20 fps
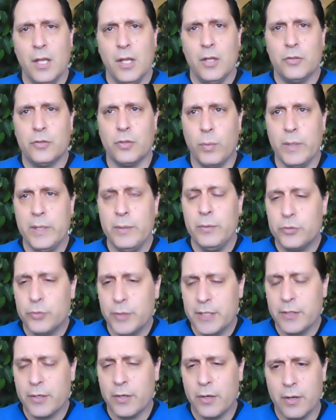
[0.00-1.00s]
So we
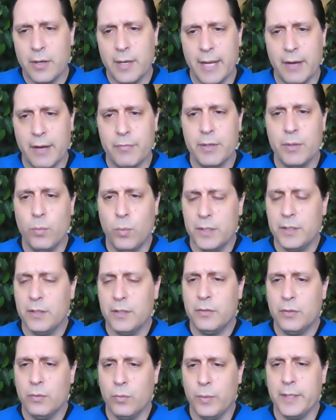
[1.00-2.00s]
treated her every one to
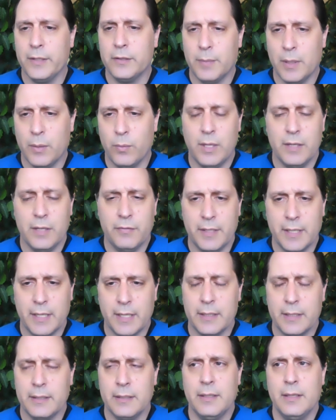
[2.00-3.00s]
two weeks, my wife and
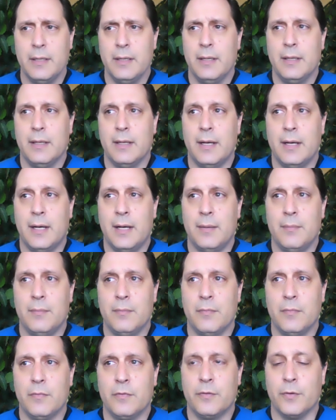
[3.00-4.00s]
I,
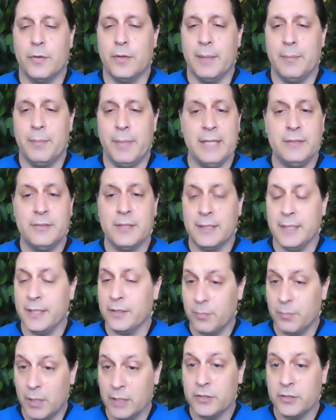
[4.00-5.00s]
um, for basically
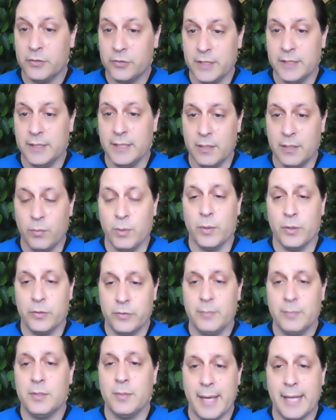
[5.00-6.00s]
as much as she needed. We were
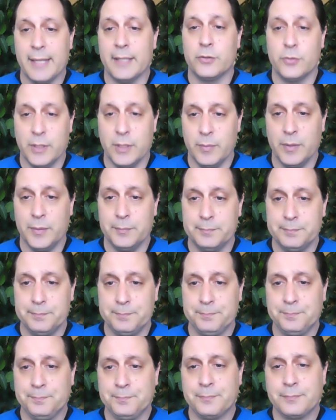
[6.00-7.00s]
symptomatic treatment.
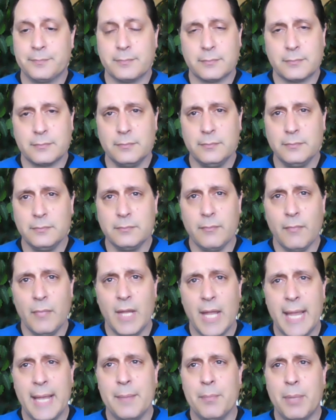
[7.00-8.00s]

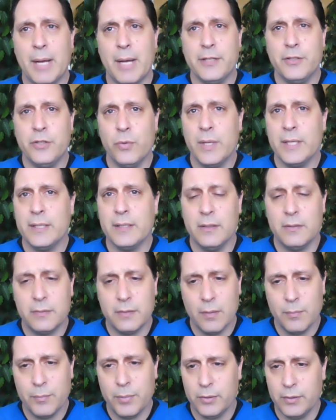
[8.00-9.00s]
And by doing these
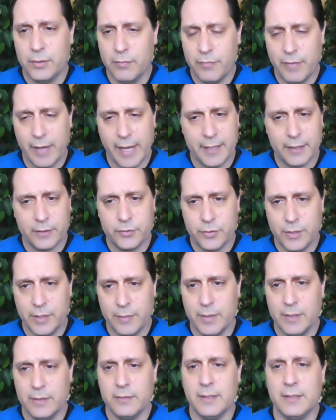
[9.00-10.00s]
simple lymphatic
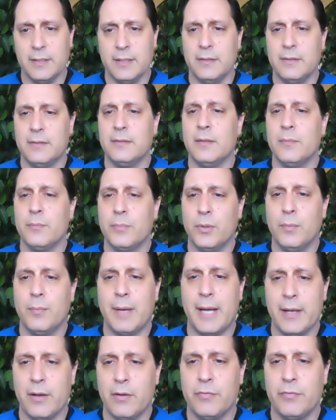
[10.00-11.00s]
treatments and these simple
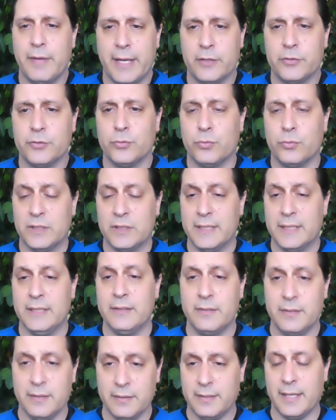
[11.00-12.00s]
myofascial
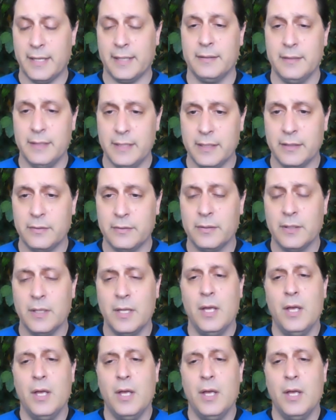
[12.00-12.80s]
release techniques,